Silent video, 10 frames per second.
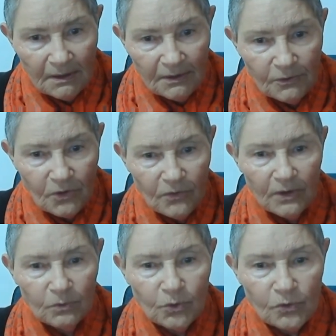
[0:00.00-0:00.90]
you know,
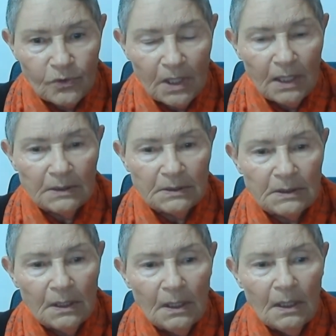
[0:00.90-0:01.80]
that would create
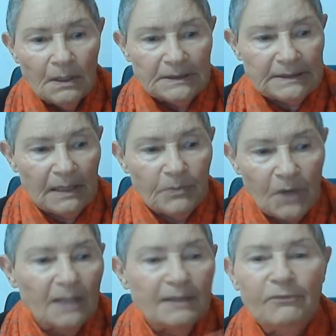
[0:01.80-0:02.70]
some
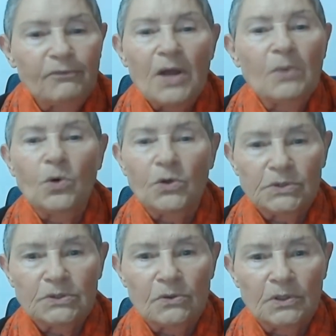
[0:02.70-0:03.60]
kind of framework
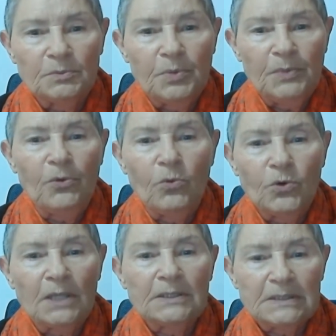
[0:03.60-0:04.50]
so that people
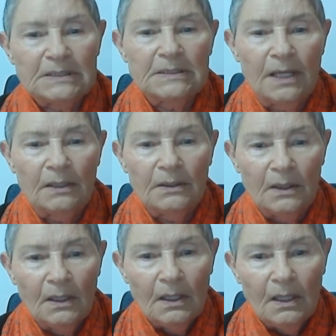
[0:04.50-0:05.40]
would understand
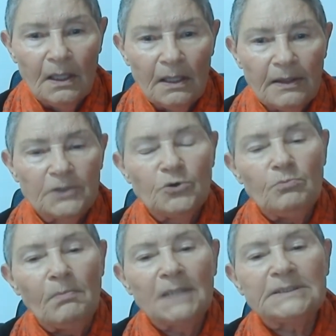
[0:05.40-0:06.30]
that you
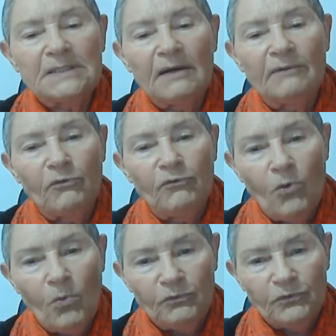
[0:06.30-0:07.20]
must have a
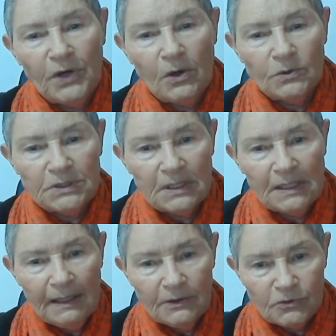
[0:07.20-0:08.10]
form of
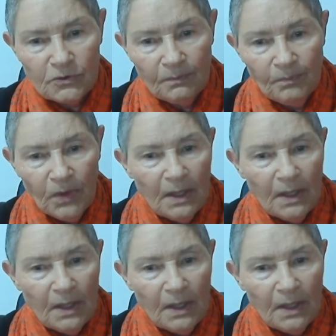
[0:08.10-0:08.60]
reconciliation.